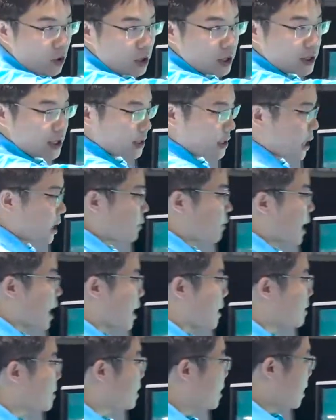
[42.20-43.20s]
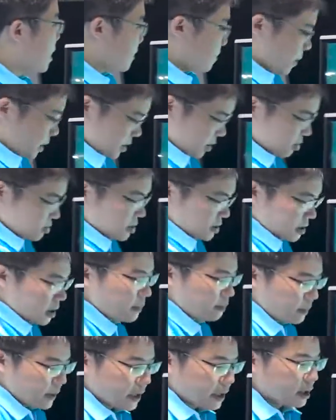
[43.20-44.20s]
than that one, but also
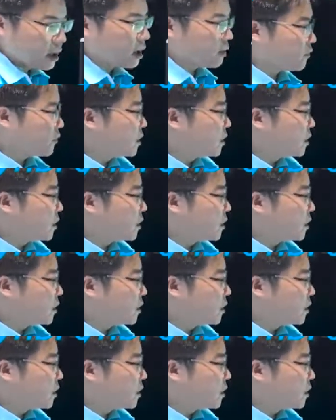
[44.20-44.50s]
still big enough.